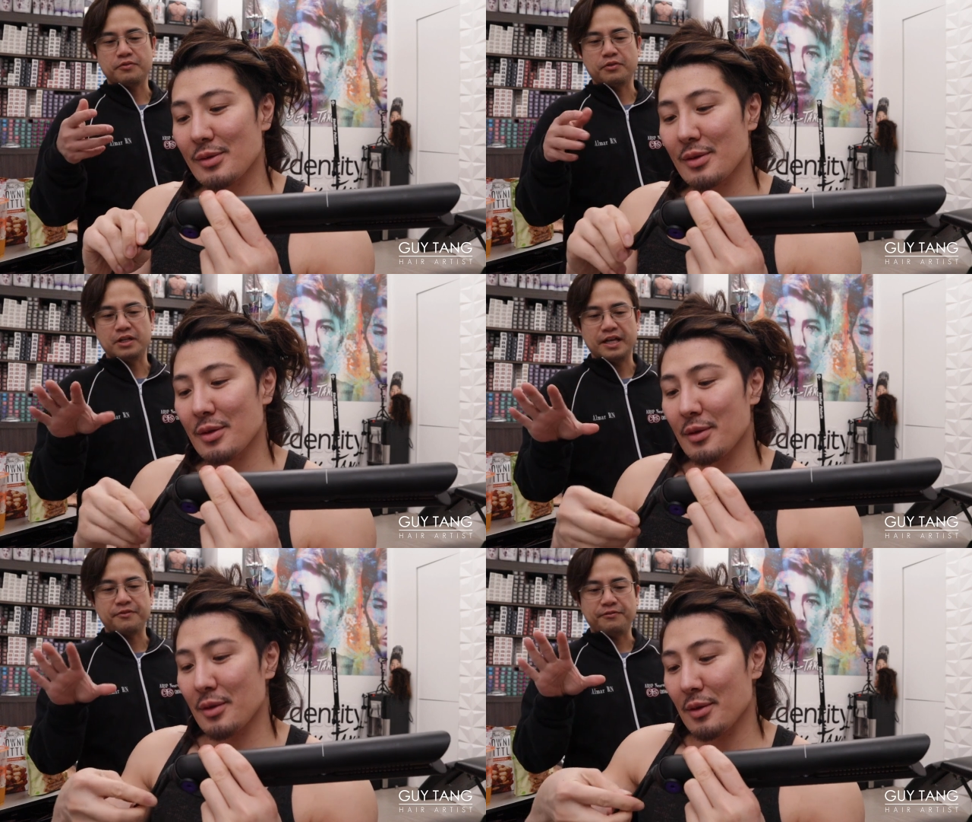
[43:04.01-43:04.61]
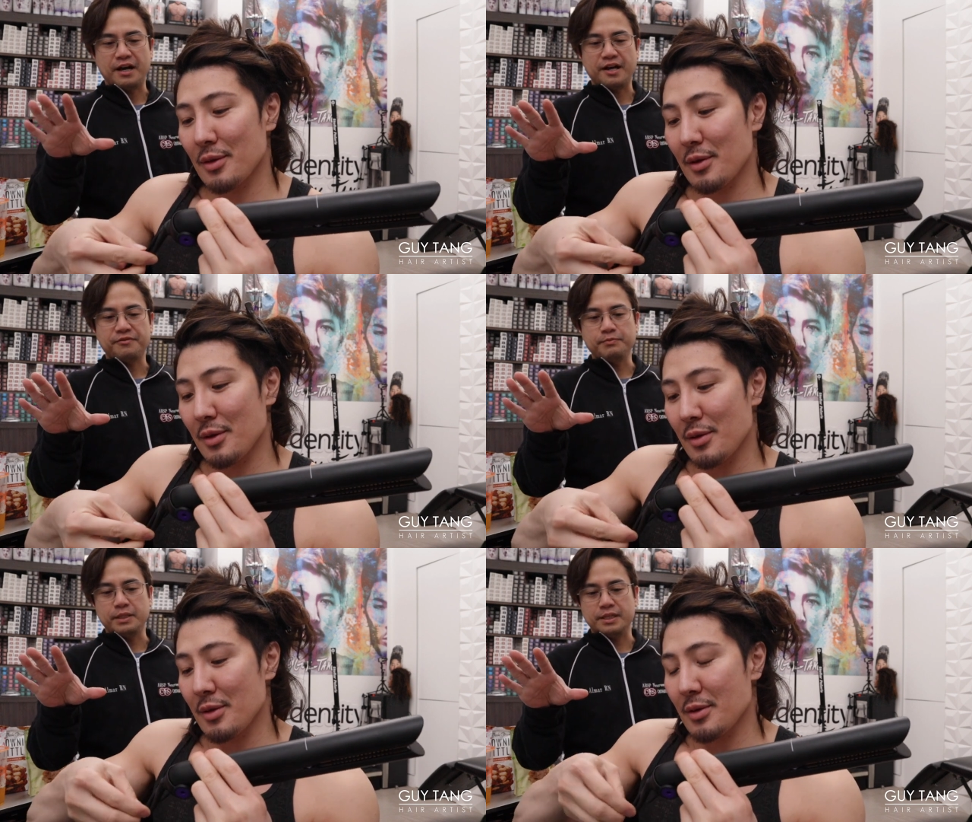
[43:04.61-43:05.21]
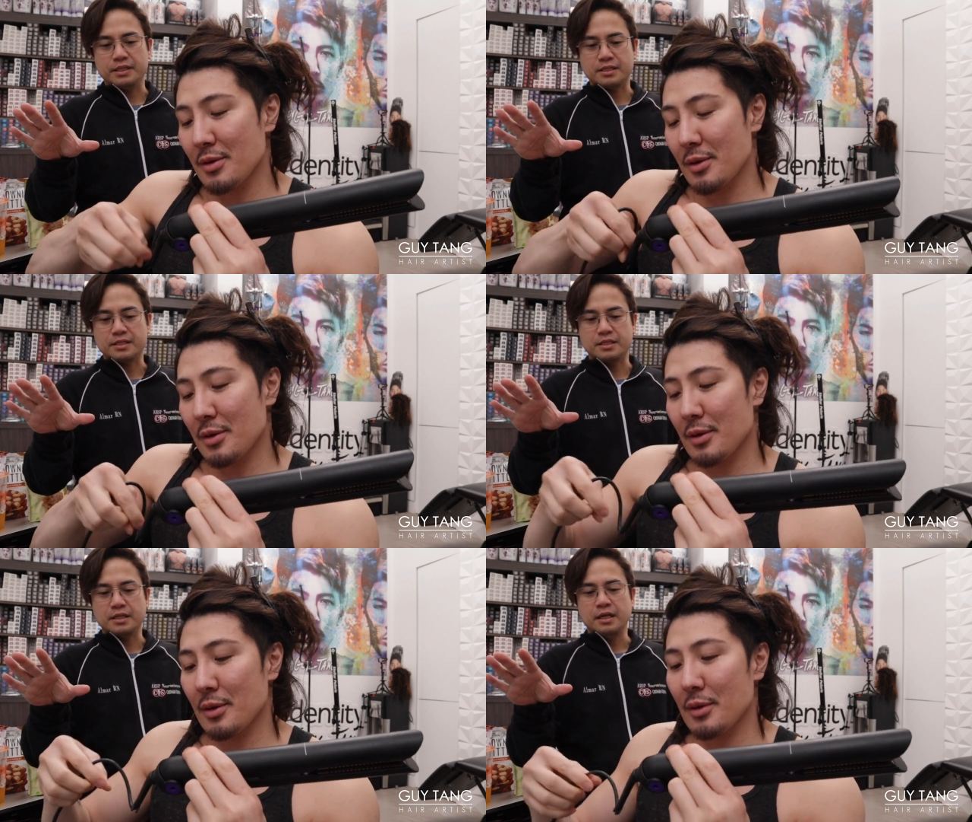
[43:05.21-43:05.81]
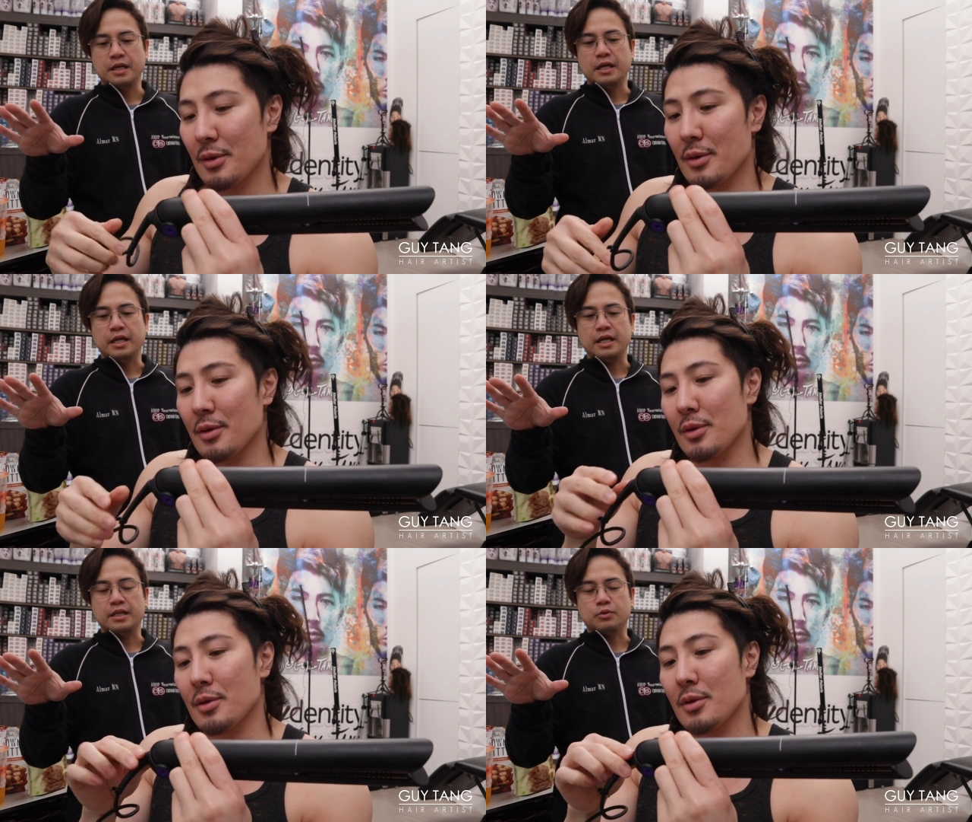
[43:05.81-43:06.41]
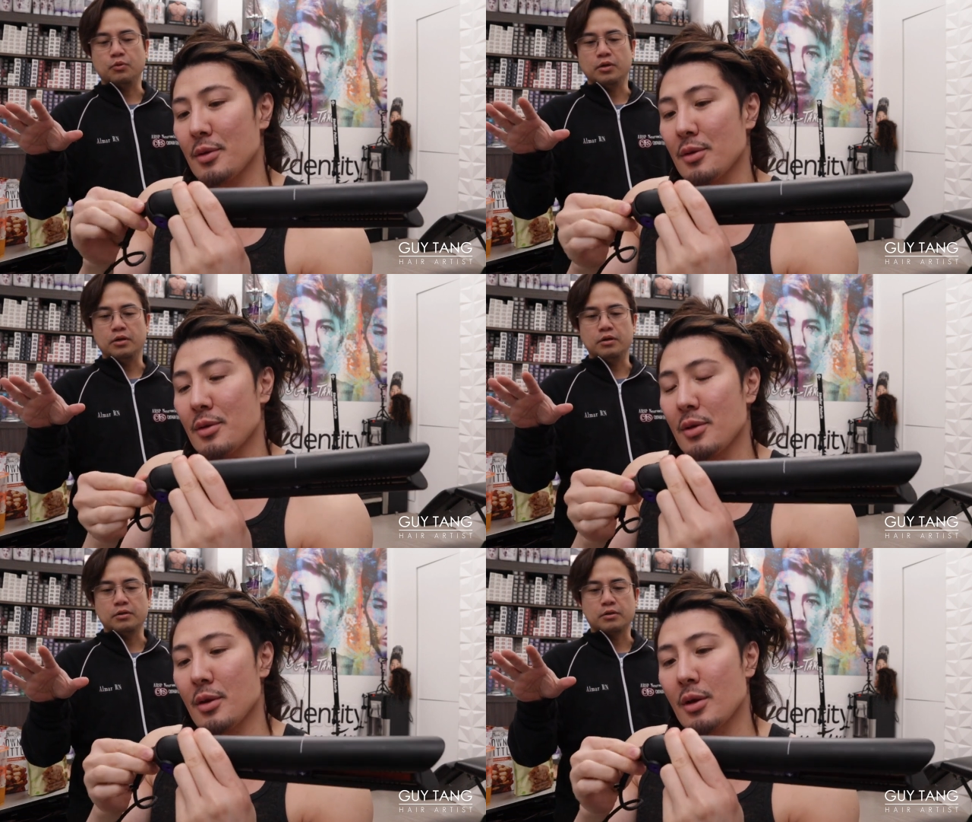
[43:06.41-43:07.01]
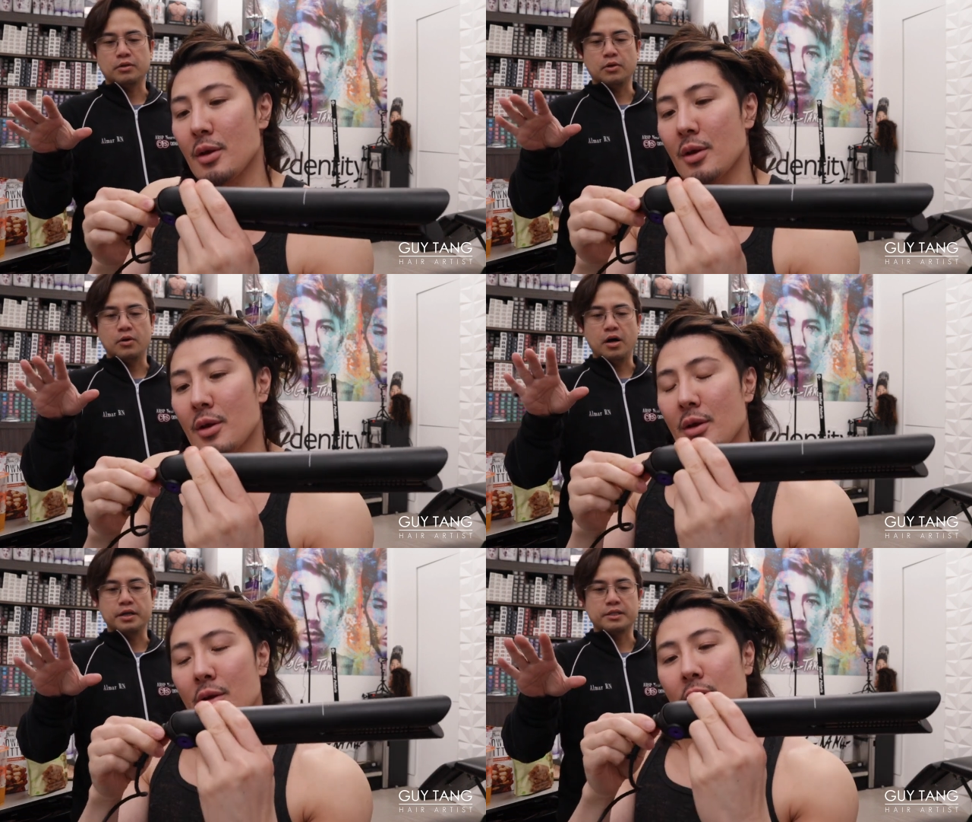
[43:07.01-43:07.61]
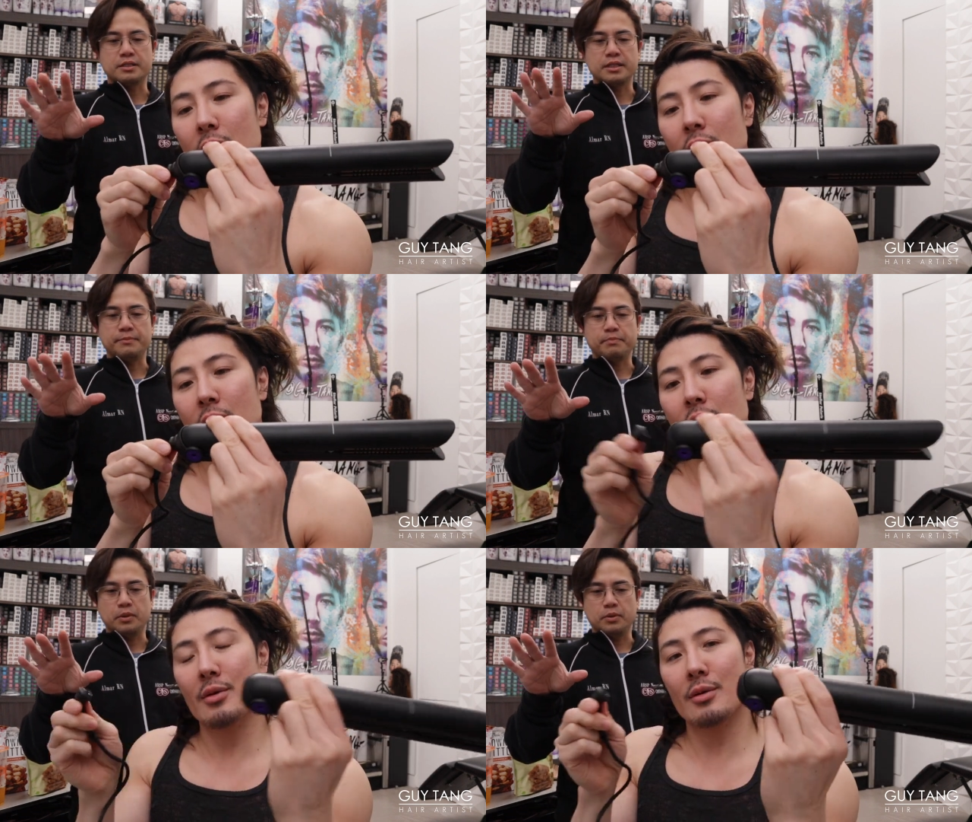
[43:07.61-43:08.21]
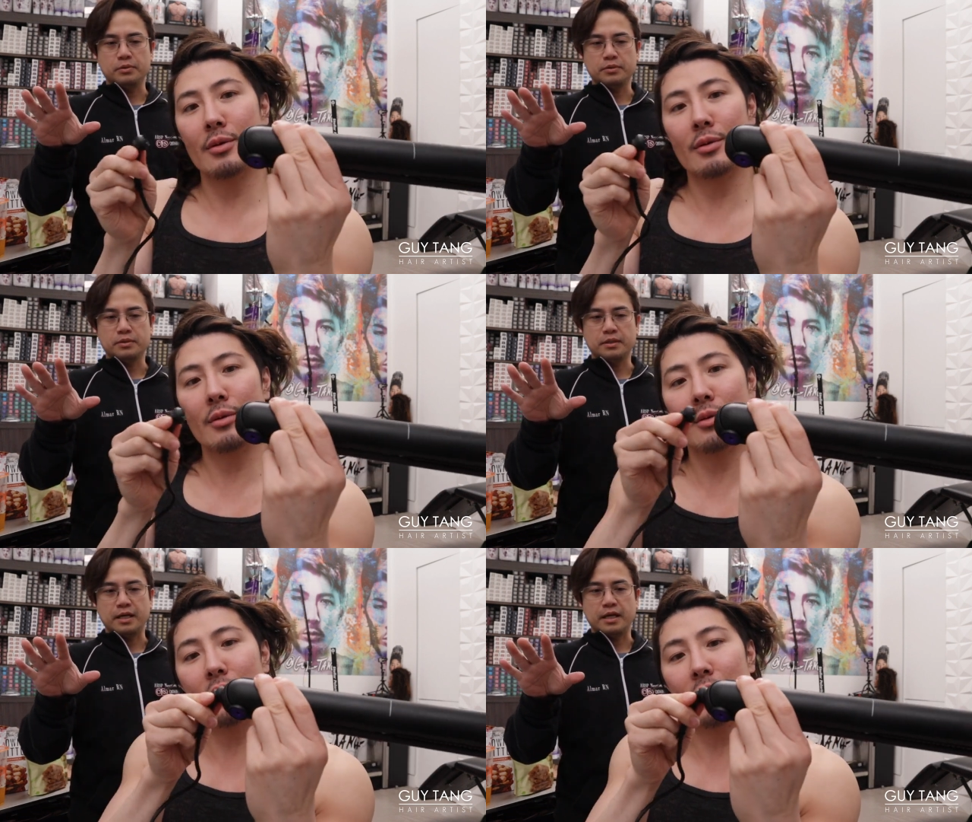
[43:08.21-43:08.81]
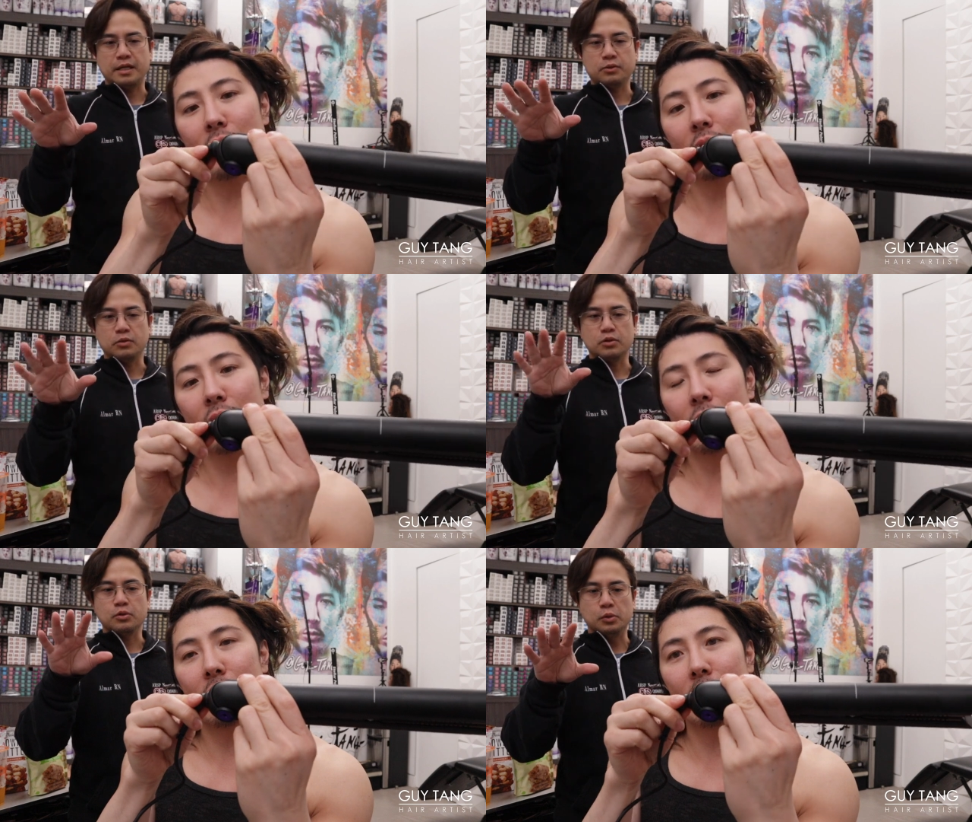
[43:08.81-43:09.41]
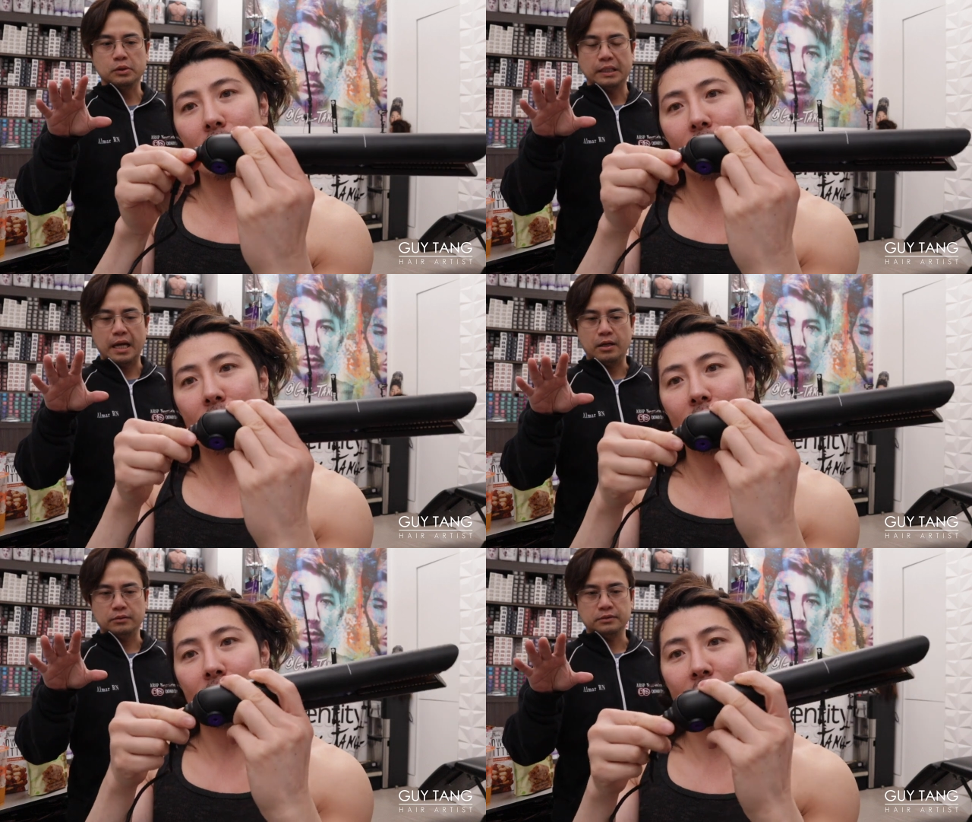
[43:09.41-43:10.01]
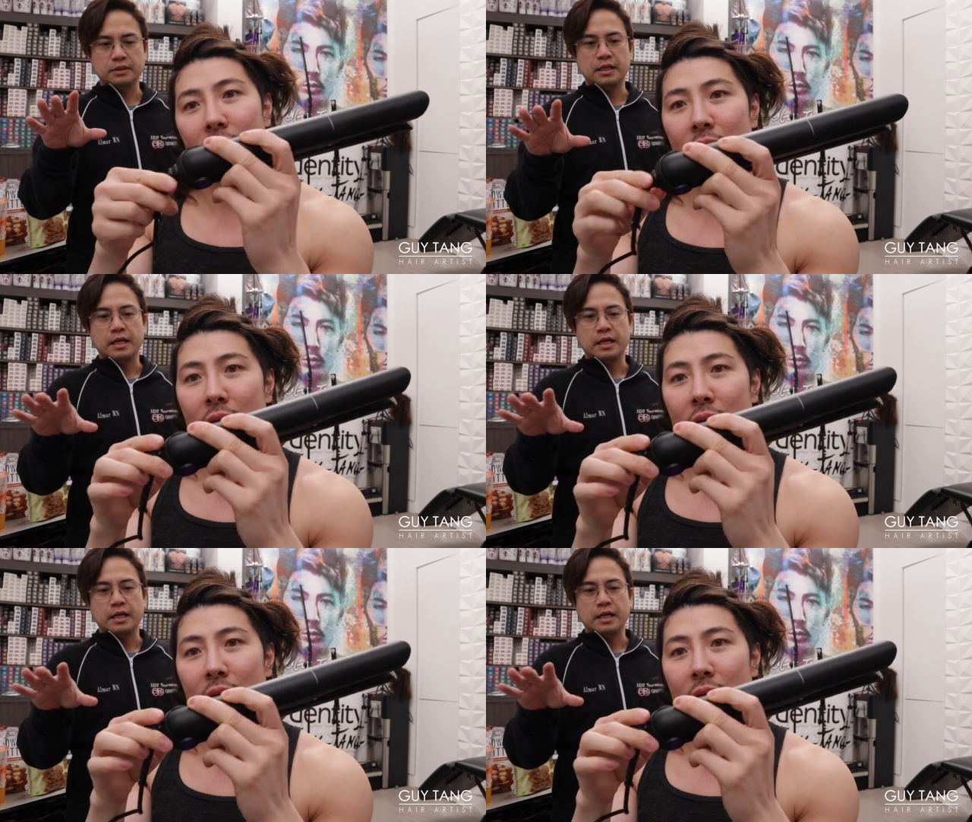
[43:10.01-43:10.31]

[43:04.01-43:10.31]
Speaker 1: it for like five minutes, it will go on a sleep mode and it will cool down